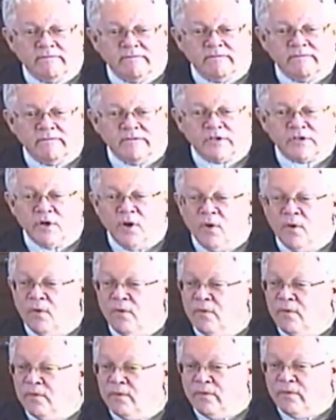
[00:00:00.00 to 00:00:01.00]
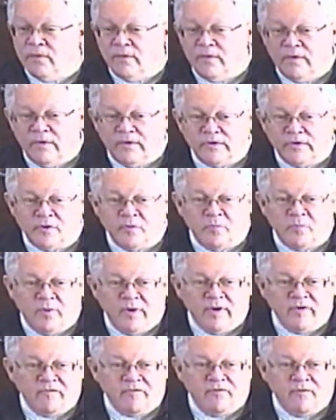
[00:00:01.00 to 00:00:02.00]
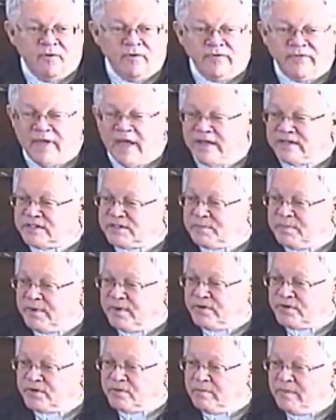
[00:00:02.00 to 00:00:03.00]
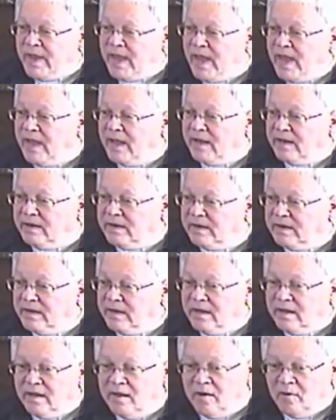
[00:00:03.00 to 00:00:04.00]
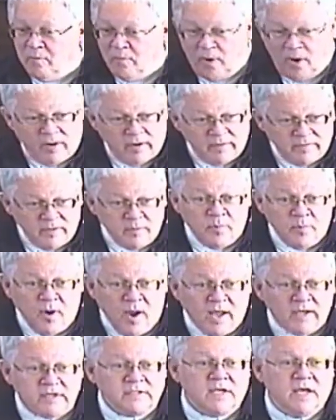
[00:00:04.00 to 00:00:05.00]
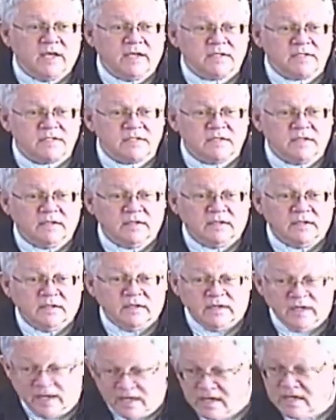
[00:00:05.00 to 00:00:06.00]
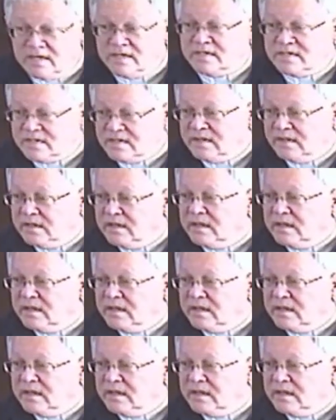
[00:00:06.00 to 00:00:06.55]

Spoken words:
So, to bring forth that spiritual man, part of the process is